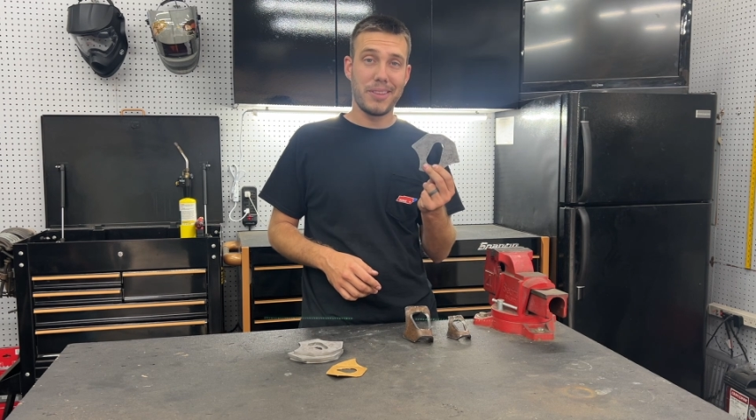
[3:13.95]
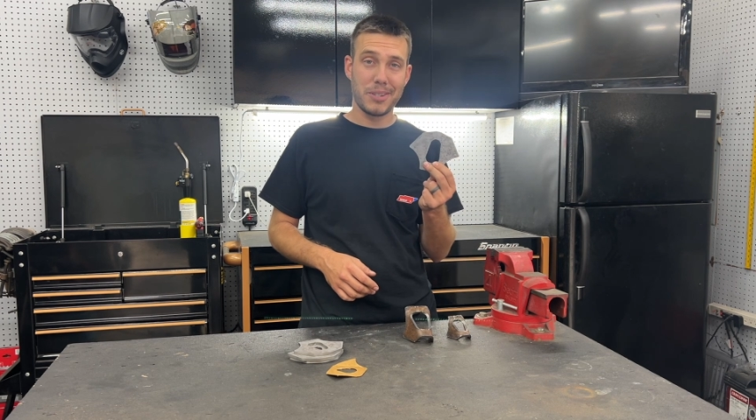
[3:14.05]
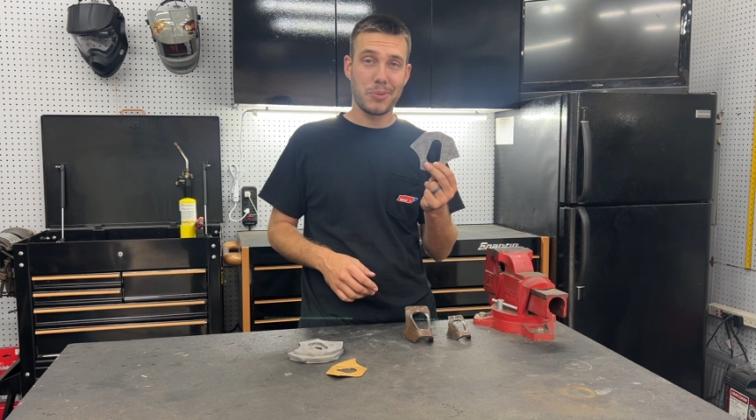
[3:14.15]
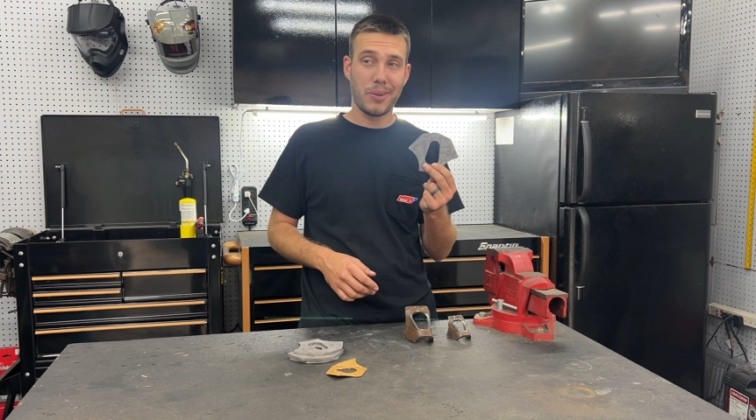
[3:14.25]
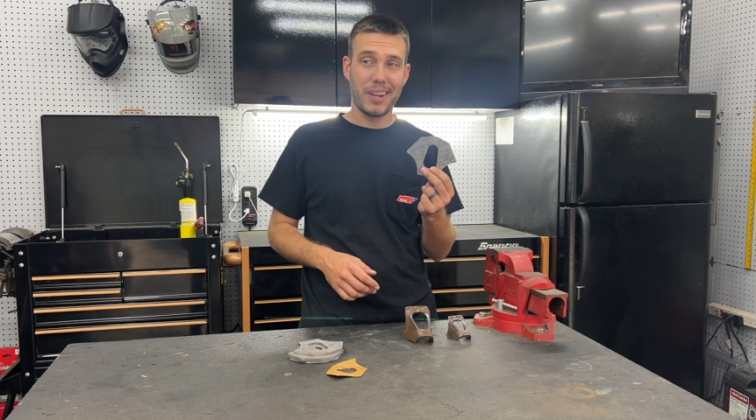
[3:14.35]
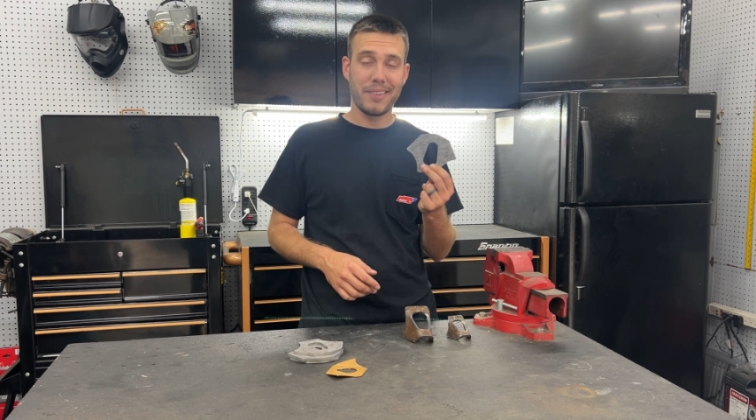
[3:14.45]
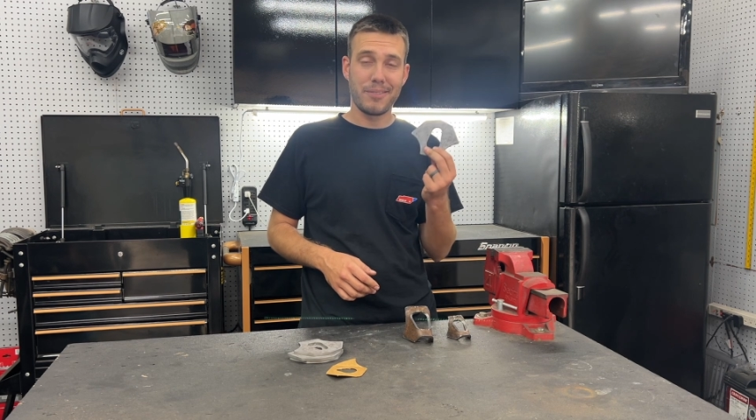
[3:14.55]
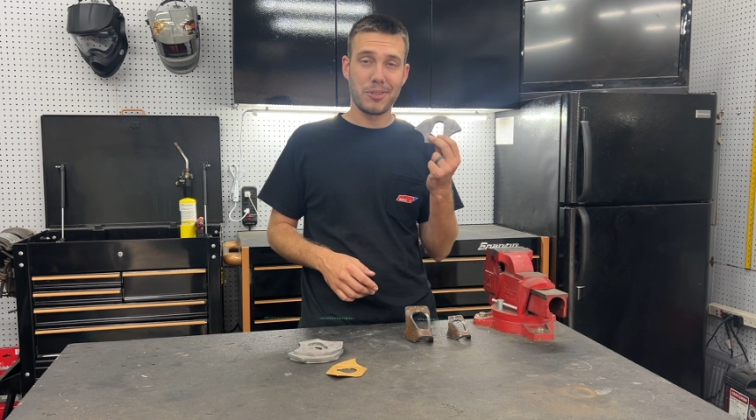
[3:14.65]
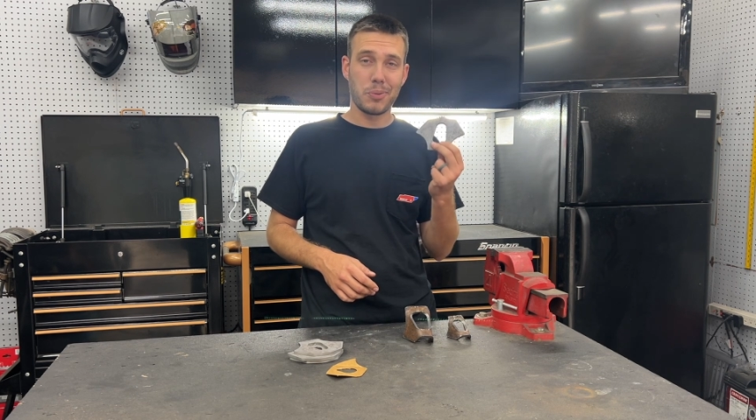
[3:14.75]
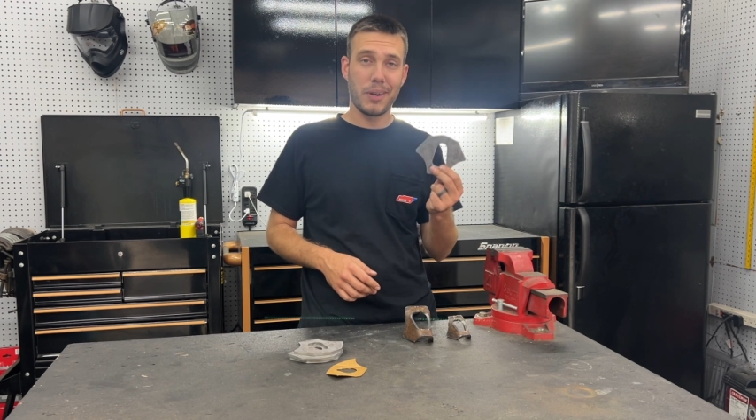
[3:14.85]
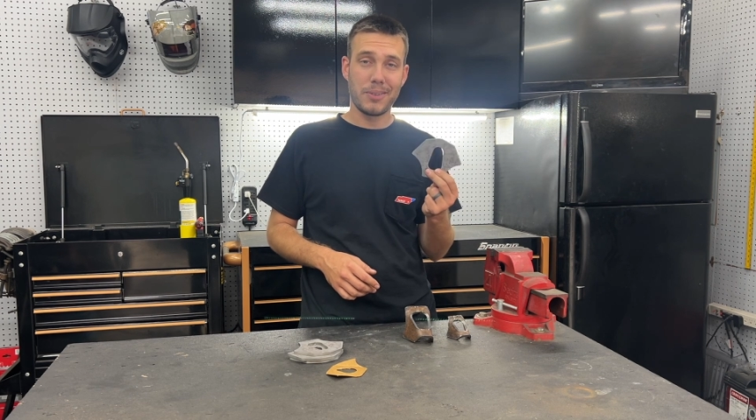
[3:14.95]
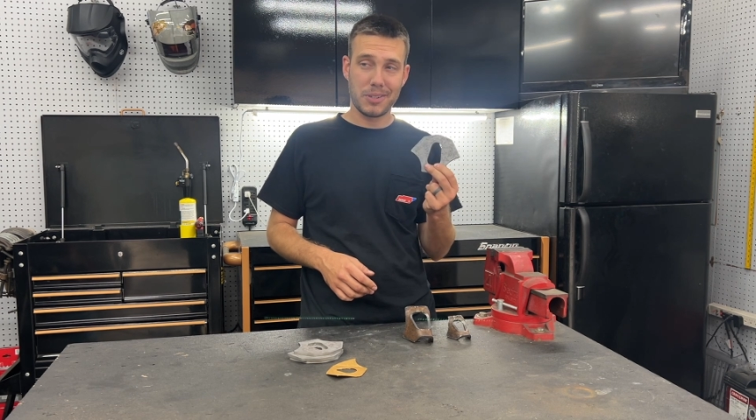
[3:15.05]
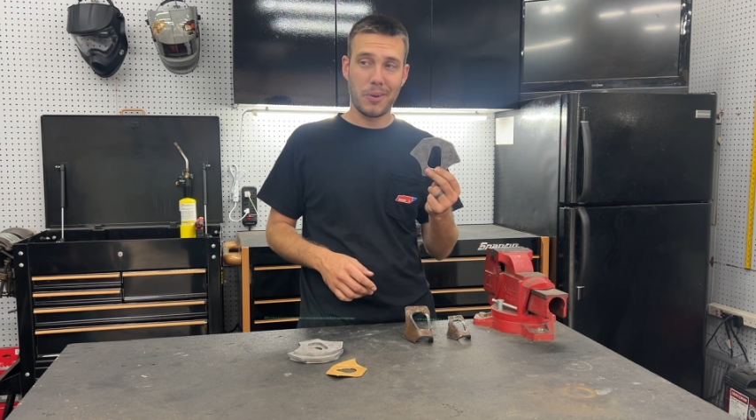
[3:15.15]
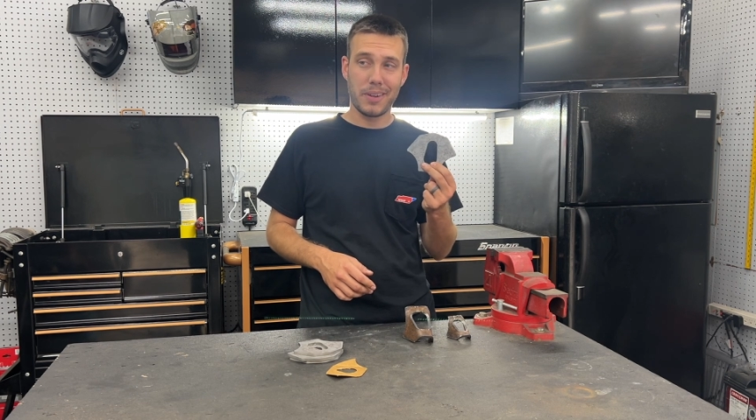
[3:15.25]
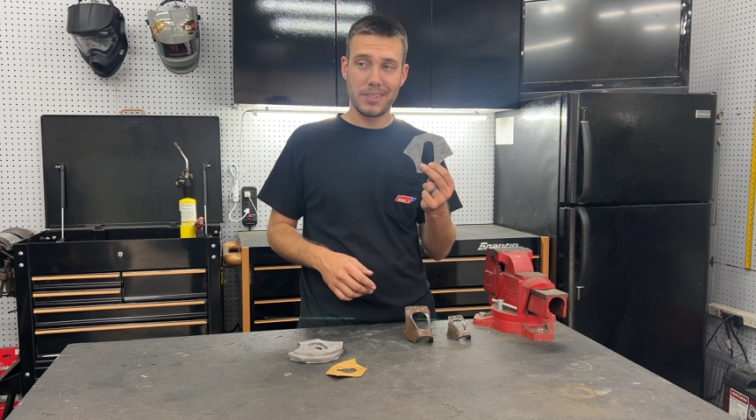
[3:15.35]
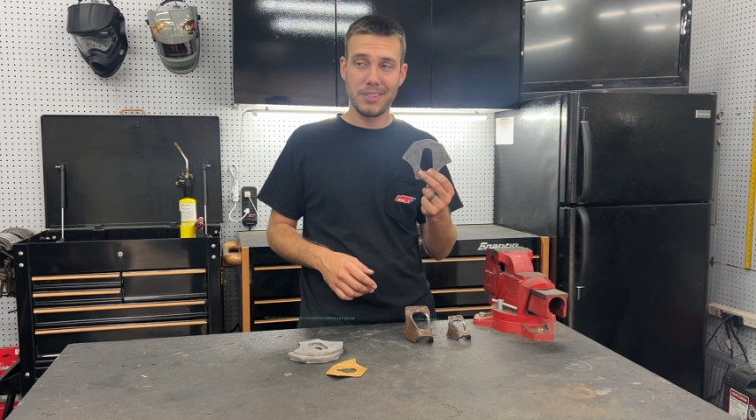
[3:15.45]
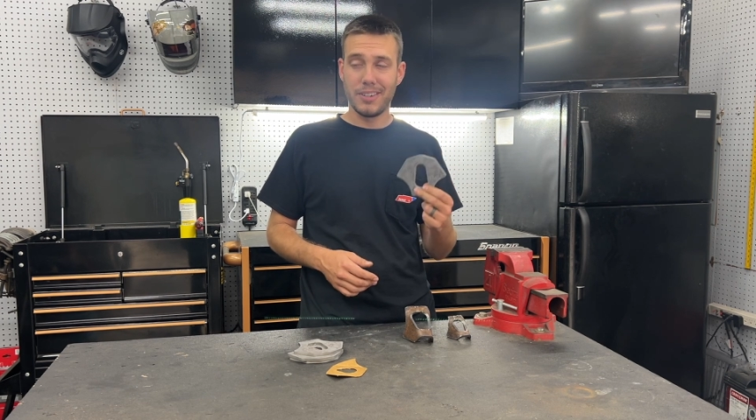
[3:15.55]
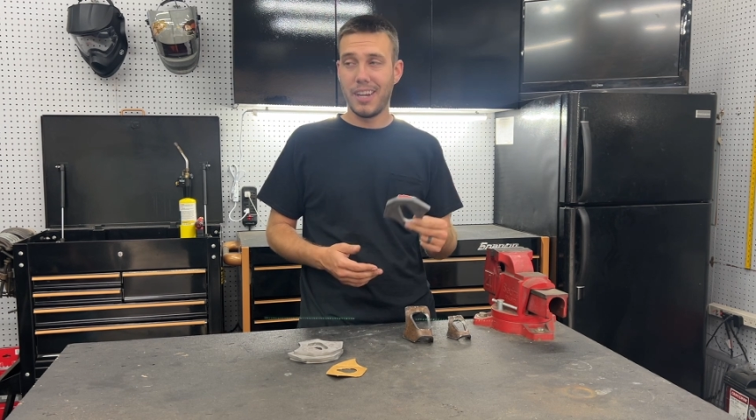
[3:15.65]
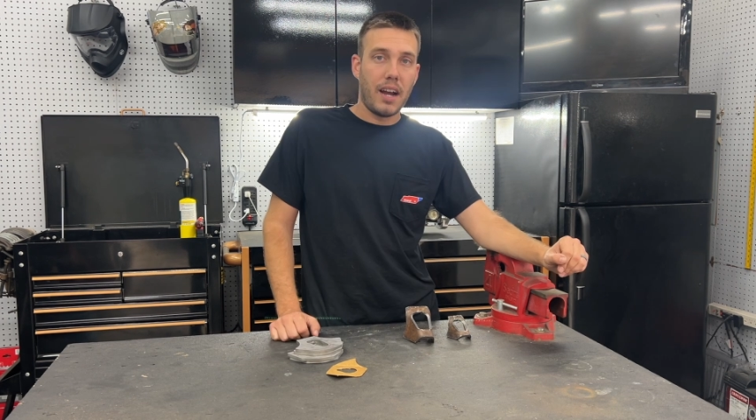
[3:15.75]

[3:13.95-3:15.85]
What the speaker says: this way versus the way I was going to.